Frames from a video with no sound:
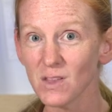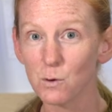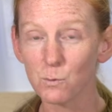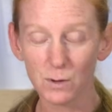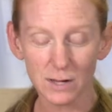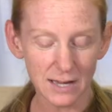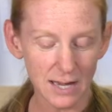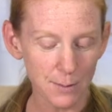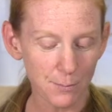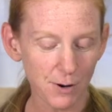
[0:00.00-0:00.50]

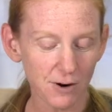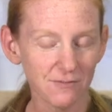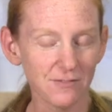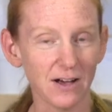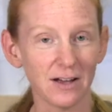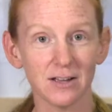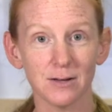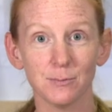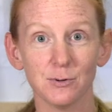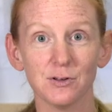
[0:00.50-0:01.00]
We keep our
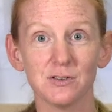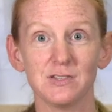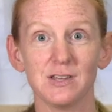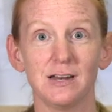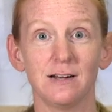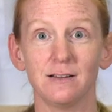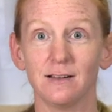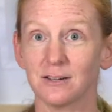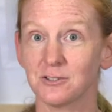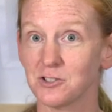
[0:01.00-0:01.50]
valuables
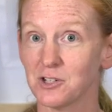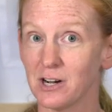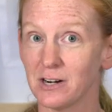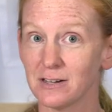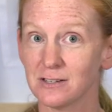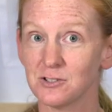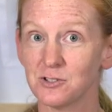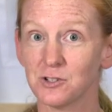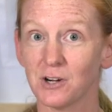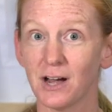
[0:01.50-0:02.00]
and
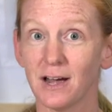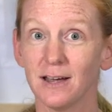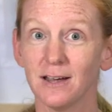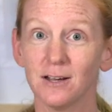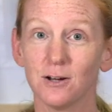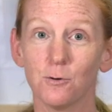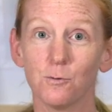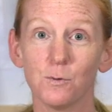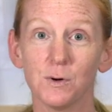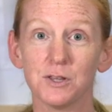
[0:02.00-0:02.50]
electronics
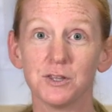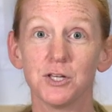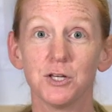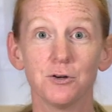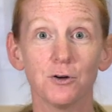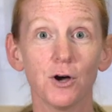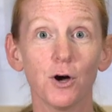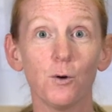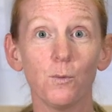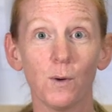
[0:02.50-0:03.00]
dry with
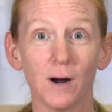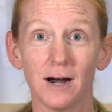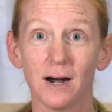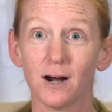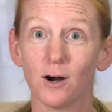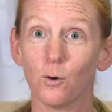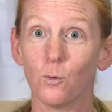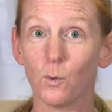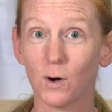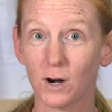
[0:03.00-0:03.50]
YugoWare